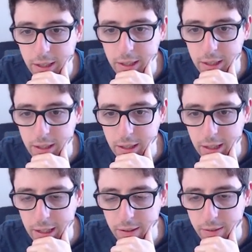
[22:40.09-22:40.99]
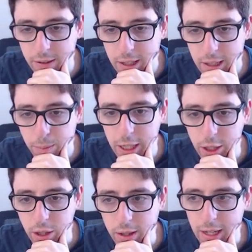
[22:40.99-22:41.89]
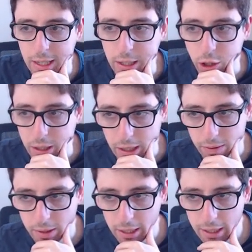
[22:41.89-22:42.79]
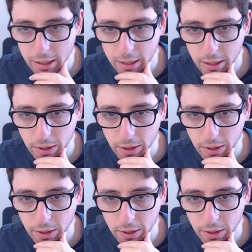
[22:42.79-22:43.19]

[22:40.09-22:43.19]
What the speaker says: and this is to kind of make sure that I can trade off the knight.